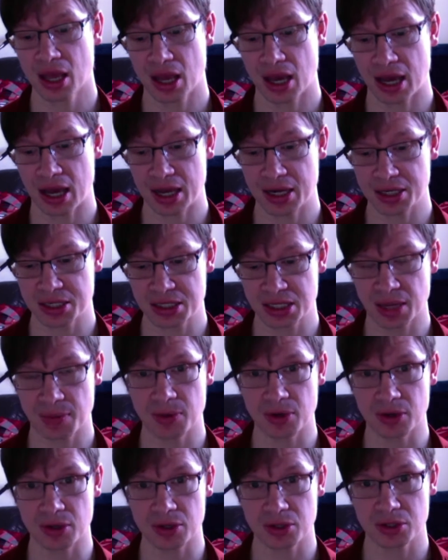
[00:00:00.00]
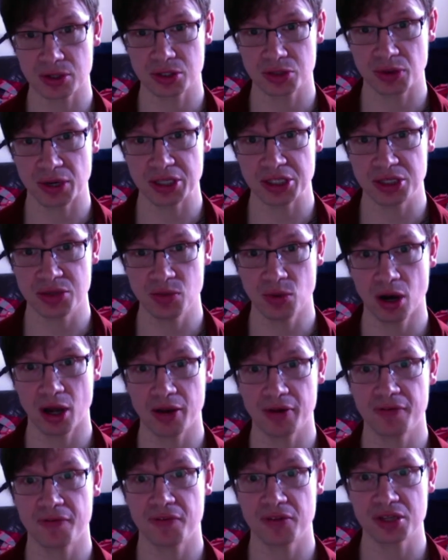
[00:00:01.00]
and stomach
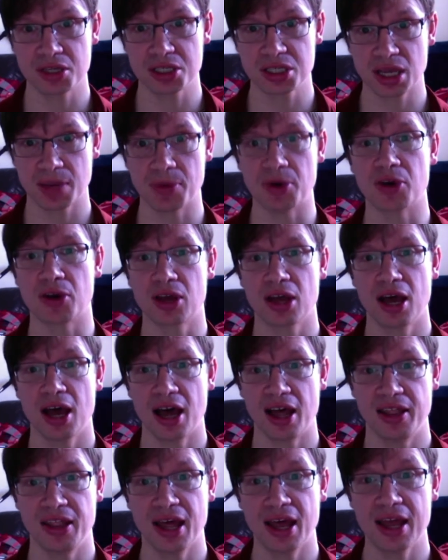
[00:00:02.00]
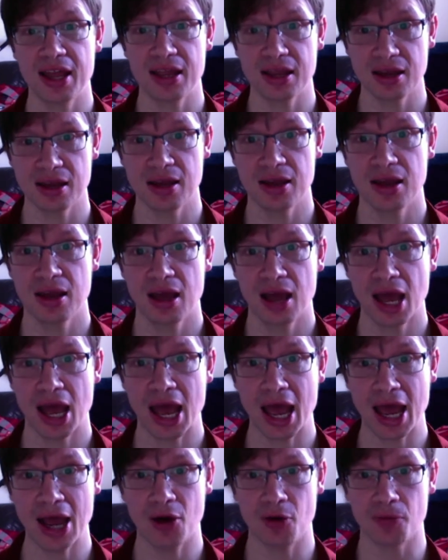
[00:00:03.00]
21 for the stomach, and they
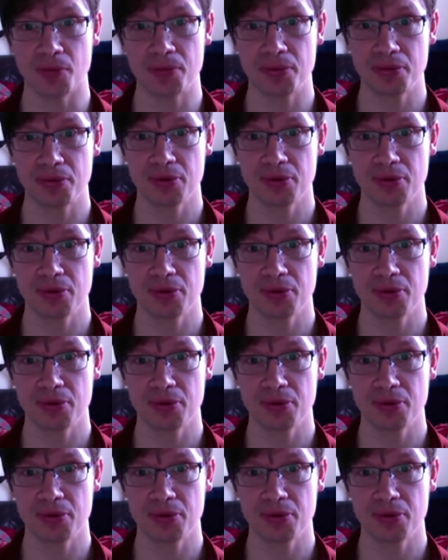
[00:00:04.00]
help